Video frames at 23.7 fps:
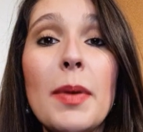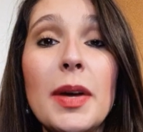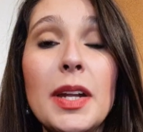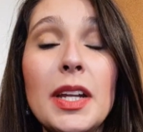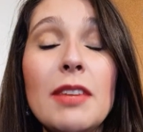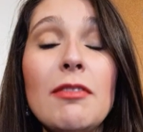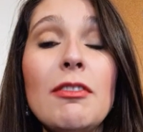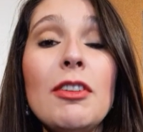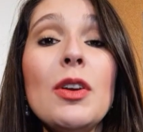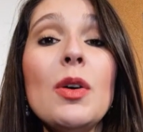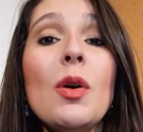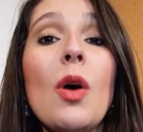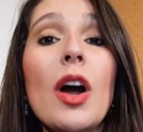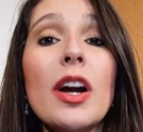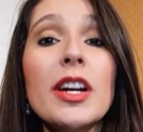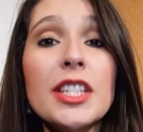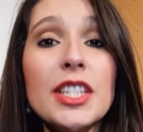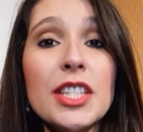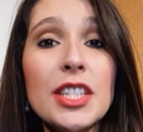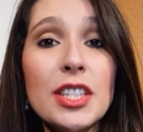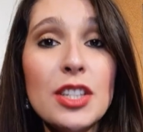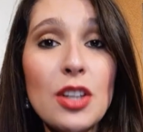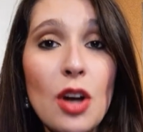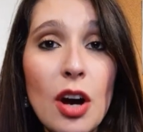But if you are
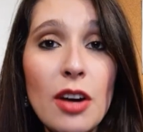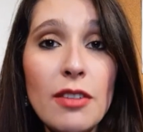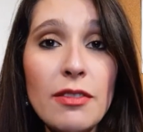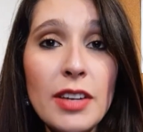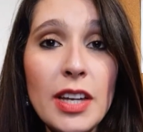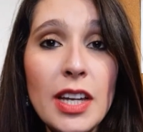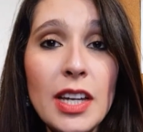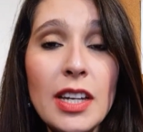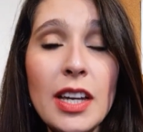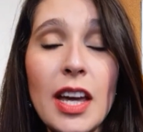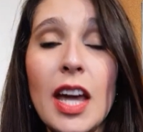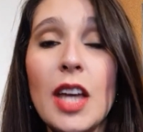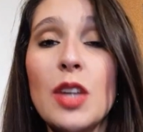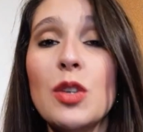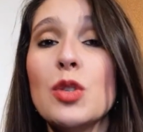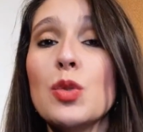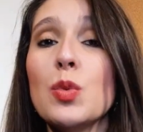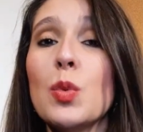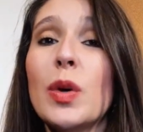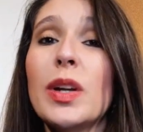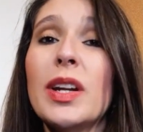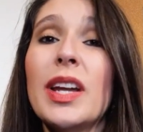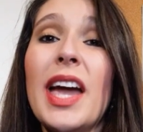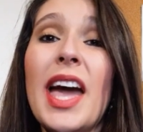starving and
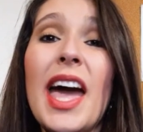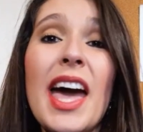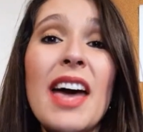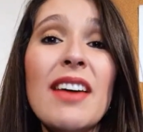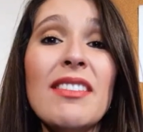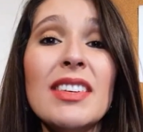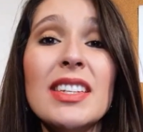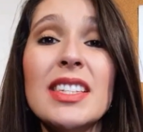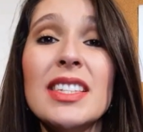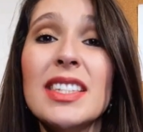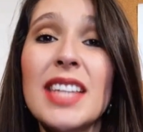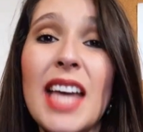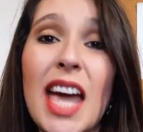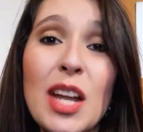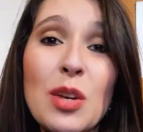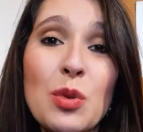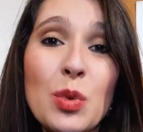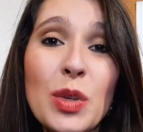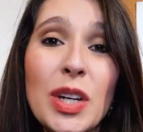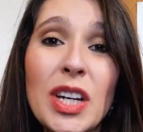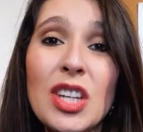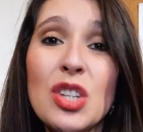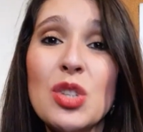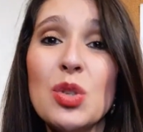just want to have a
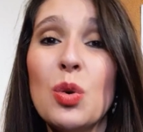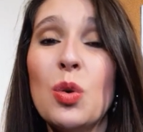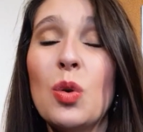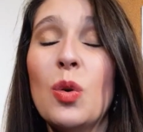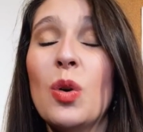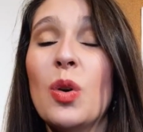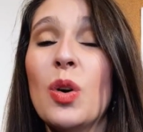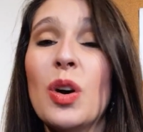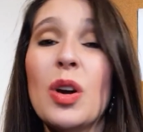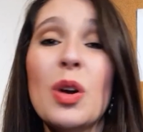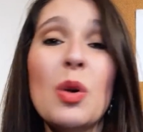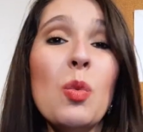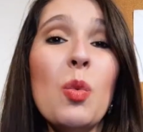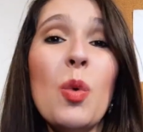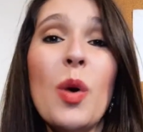sandwich or